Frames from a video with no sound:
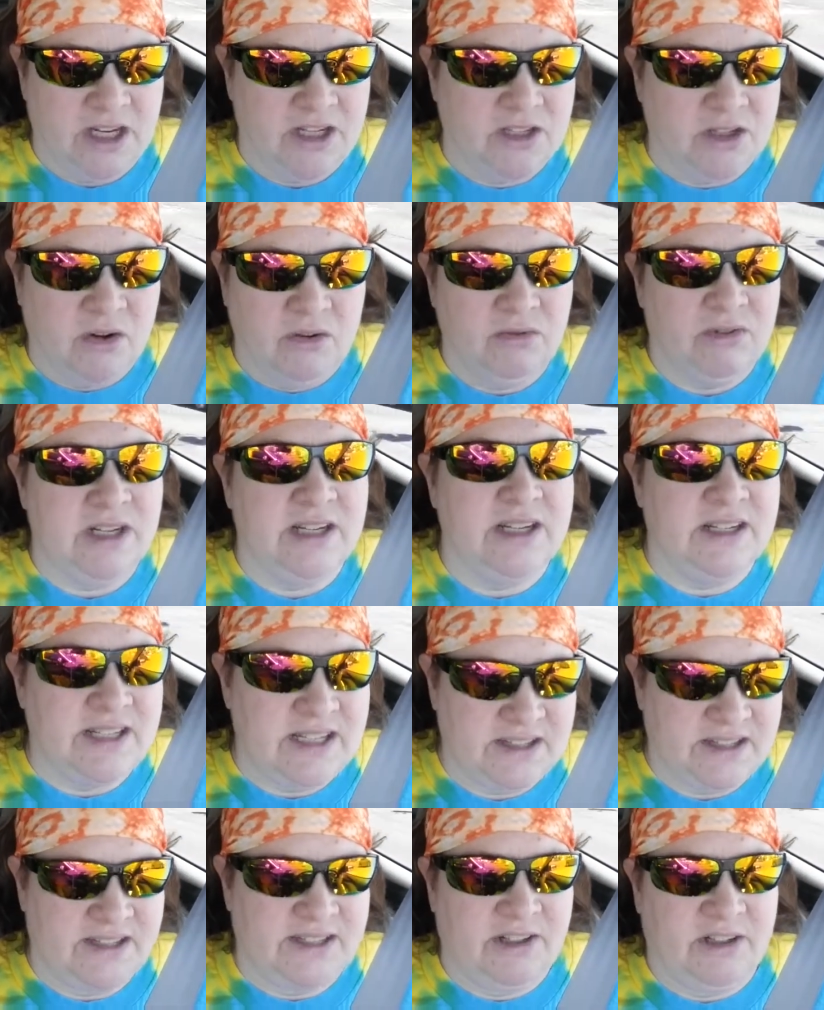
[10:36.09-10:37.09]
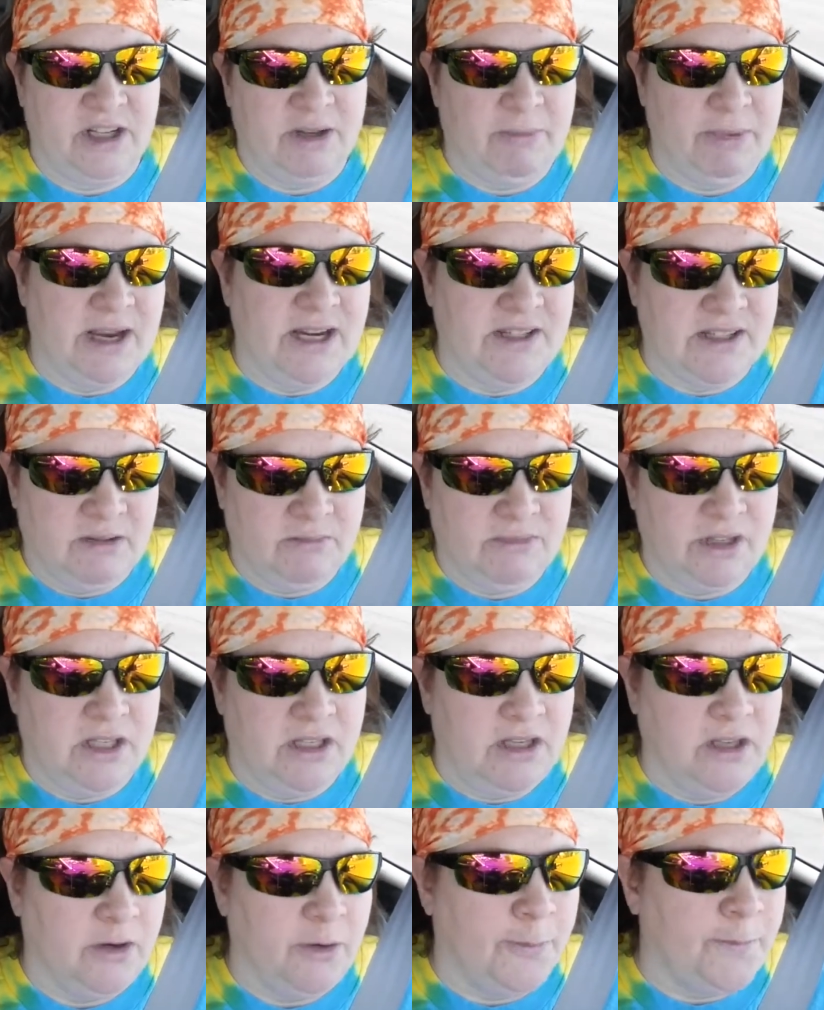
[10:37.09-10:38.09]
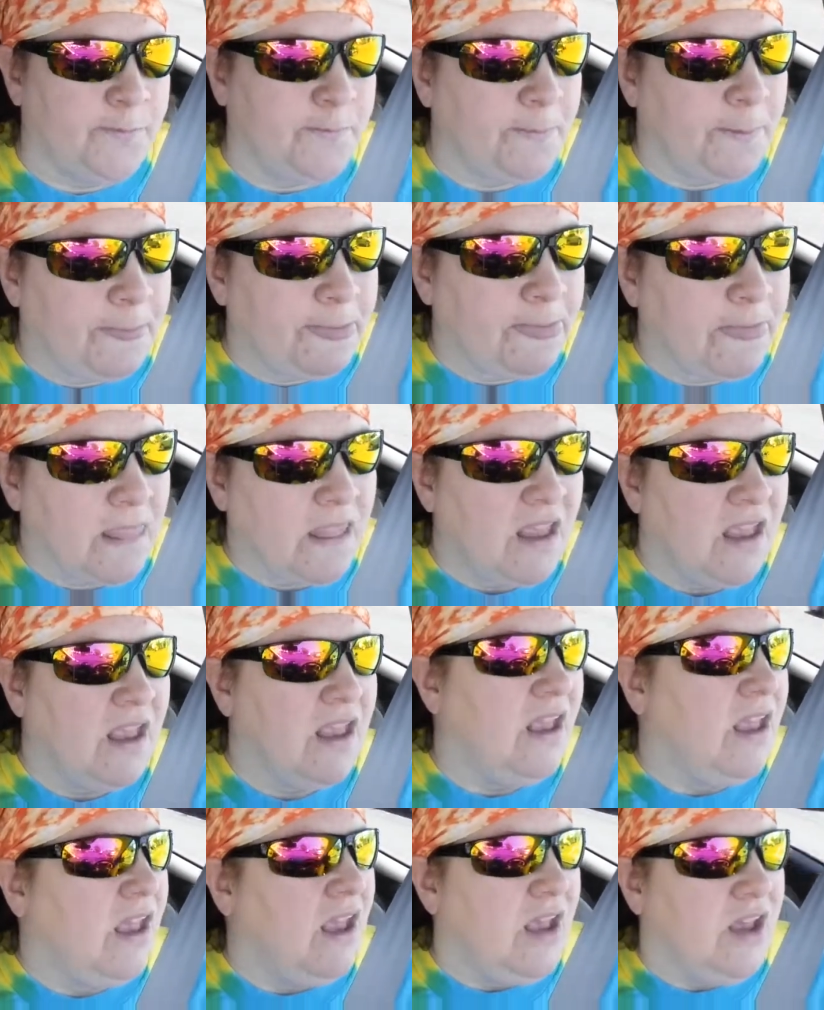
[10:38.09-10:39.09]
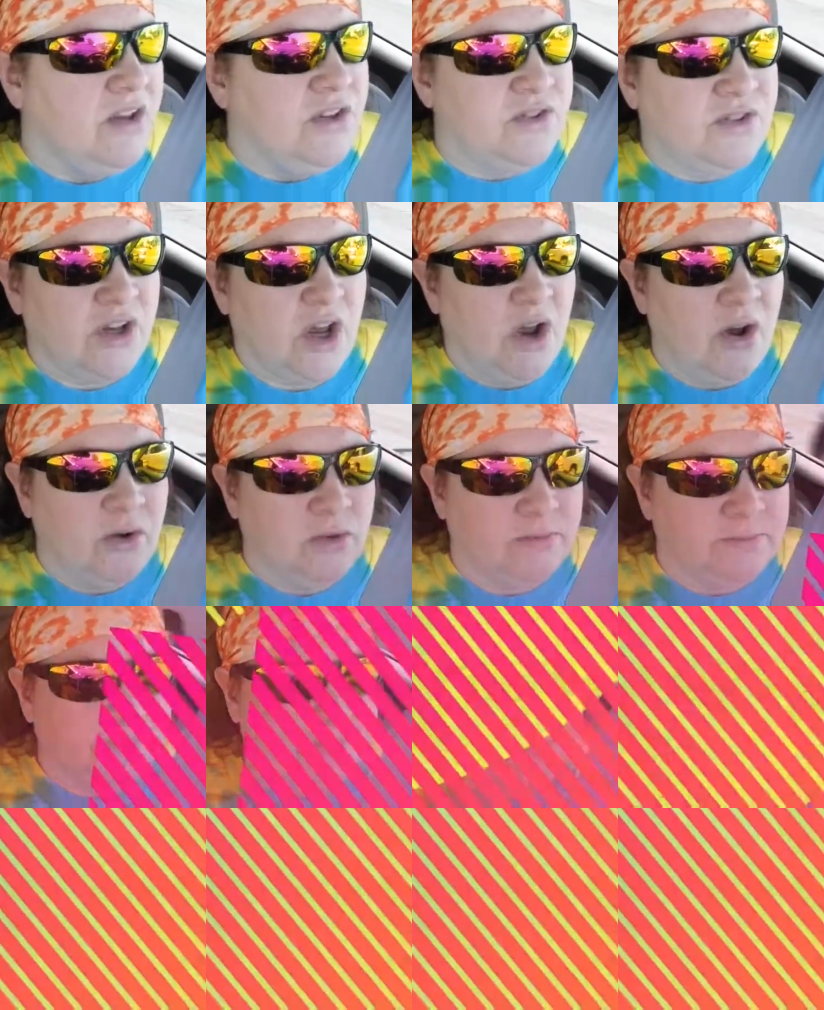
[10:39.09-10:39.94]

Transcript: I don't need to necessarily buy something new. So,